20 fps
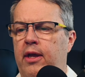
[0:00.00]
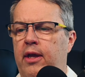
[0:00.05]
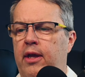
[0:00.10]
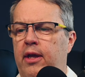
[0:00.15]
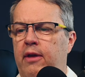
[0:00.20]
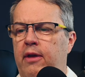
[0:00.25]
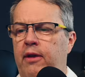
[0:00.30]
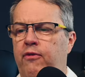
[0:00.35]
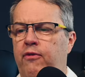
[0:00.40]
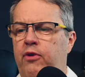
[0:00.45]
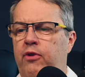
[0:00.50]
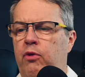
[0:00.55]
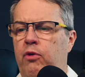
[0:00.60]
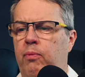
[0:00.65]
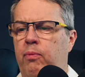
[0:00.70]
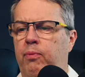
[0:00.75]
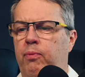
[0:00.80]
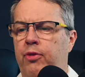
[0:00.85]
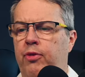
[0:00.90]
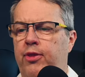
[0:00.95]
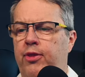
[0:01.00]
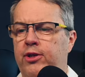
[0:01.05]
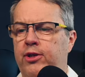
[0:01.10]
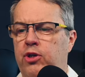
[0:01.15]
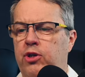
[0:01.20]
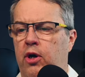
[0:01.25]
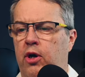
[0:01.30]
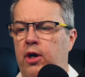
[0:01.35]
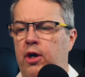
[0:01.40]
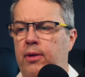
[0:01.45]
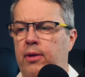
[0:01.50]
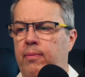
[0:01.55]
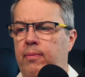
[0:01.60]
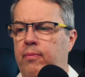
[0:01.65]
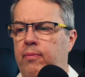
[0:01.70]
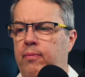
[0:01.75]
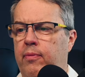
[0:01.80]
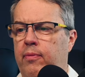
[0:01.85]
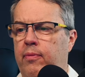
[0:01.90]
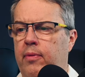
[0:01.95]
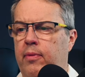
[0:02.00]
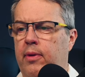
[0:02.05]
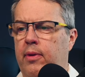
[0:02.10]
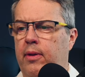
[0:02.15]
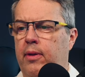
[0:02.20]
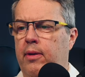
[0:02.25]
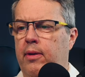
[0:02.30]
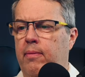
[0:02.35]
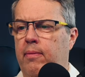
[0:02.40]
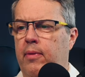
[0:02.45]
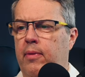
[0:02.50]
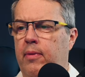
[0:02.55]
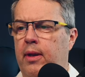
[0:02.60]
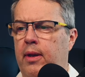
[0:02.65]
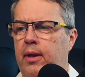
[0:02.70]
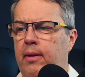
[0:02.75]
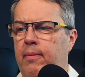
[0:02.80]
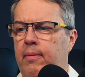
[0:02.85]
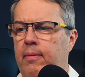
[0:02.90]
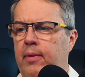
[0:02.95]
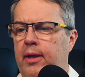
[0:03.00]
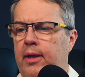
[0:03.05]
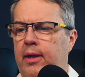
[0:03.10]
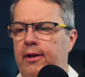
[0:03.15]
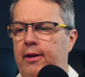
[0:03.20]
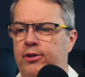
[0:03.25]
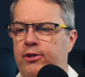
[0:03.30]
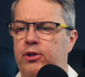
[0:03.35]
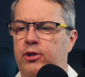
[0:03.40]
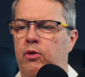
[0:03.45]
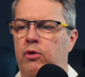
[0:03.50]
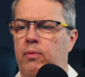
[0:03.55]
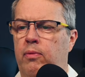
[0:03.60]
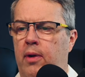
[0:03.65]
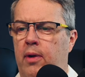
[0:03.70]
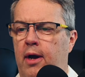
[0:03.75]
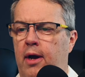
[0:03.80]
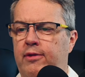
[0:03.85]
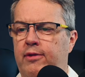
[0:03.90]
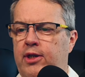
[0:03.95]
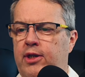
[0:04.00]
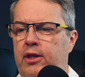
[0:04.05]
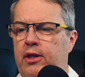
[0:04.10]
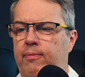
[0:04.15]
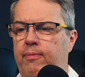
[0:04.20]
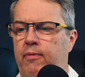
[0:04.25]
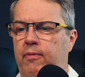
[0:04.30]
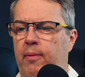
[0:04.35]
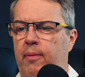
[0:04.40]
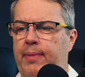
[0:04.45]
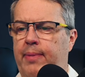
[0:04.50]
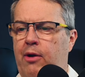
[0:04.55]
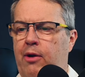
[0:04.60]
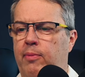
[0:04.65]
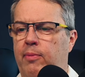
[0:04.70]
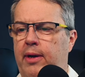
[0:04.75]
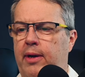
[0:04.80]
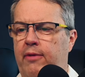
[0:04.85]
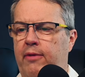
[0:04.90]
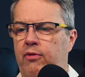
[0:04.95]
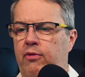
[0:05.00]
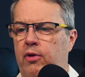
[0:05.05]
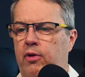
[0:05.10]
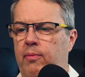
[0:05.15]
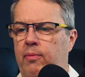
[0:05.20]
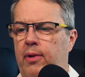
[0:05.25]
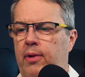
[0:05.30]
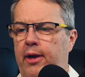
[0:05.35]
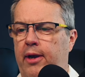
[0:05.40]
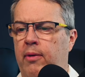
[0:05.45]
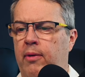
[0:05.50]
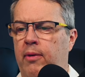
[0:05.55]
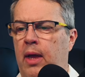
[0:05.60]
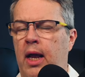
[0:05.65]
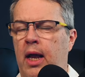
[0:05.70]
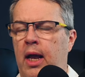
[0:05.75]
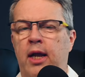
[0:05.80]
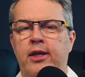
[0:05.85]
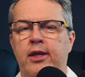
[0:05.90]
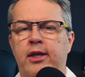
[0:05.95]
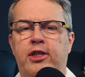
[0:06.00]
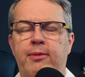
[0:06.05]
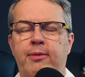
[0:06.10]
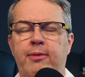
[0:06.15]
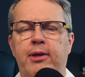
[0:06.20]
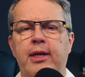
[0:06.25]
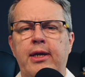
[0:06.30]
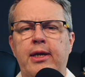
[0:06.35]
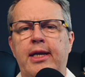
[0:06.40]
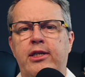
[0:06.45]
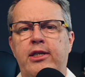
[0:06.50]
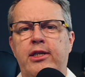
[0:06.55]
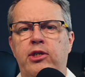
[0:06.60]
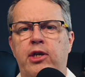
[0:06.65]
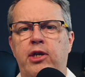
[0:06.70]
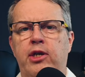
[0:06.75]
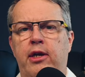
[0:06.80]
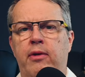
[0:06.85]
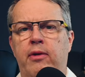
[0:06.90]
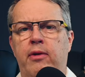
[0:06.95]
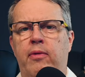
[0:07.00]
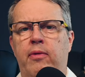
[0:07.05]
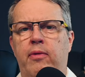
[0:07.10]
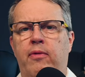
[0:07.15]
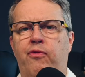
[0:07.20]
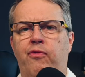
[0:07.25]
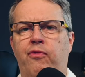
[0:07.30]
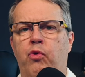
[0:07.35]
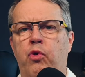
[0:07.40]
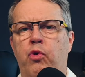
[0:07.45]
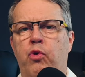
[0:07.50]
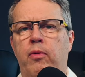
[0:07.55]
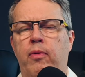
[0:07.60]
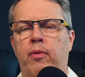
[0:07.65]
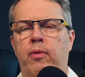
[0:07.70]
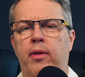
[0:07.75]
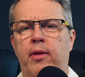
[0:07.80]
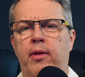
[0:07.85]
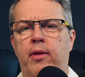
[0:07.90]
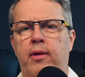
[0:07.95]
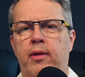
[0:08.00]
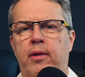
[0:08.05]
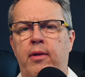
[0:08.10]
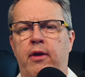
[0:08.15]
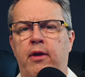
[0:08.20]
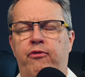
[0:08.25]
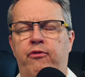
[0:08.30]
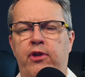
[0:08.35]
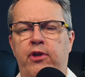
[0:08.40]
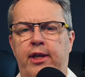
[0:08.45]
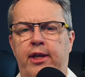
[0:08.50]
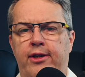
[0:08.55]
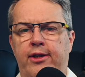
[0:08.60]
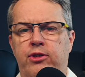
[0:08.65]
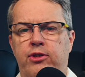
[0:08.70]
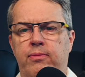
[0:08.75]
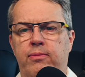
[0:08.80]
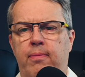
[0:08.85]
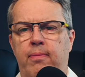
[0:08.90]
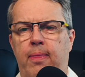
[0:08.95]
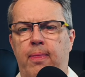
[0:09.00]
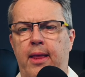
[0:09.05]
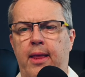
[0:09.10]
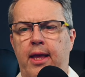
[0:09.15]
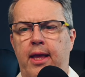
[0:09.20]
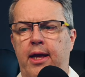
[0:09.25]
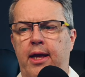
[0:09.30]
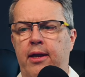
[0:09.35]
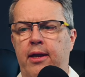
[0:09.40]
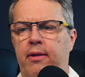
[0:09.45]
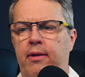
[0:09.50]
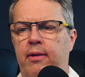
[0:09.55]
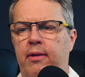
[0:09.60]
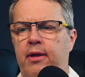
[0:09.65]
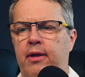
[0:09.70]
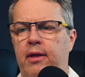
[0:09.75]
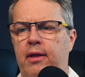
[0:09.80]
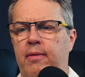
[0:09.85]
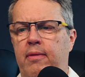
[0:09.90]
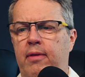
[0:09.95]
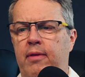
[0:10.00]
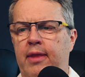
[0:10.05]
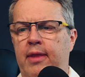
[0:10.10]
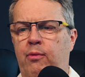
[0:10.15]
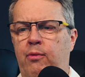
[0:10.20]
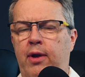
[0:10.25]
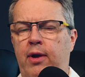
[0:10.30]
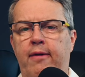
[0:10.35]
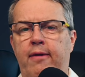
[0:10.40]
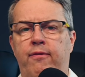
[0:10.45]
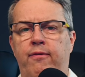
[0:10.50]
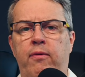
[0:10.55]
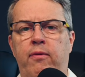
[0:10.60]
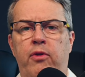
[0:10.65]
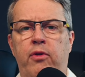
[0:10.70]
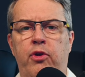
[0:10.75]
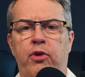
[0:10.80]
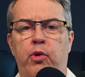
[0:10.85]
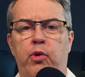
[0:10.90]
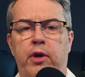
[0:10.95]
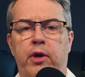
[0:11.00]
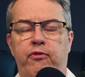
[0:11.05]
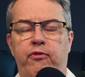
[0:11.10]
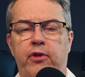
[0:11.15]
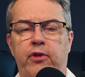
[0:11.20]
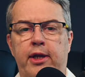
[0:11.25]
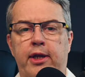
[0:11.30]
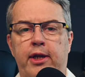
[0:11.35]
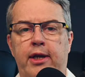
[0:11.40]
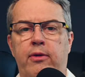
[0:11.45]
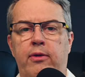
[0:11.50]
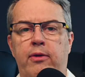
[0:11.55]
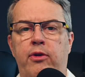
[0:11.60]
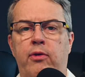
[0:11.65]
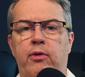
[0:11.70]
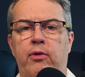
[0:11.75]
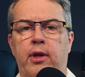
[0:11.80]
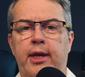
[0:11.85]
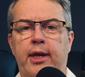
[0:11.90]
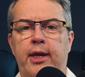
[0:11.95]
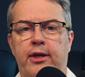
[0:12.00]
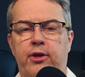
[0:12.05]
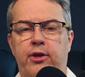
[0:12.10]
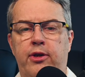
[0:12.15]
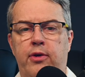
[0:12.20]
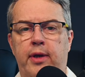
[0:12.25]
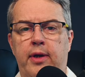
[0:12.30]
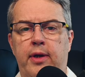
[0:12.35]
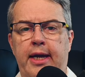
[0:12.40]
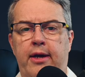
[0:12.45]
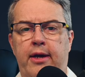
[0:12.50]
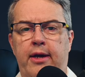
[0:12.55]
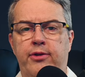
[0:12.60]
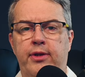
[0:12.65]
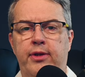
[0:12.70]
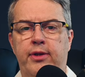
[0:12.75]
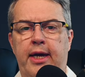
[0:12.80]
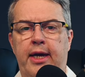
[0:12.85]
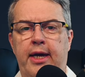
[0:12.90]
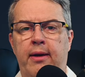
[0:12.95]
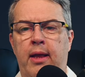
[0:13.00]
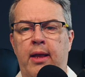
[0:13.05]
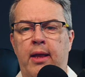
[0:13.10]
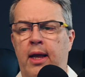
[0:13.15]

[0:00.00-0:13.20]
If you put this on, it'll show obviously powered by FluentPlayer. Typically that's done for affiliates. And that way, if you're an affiliate, you connect your account to that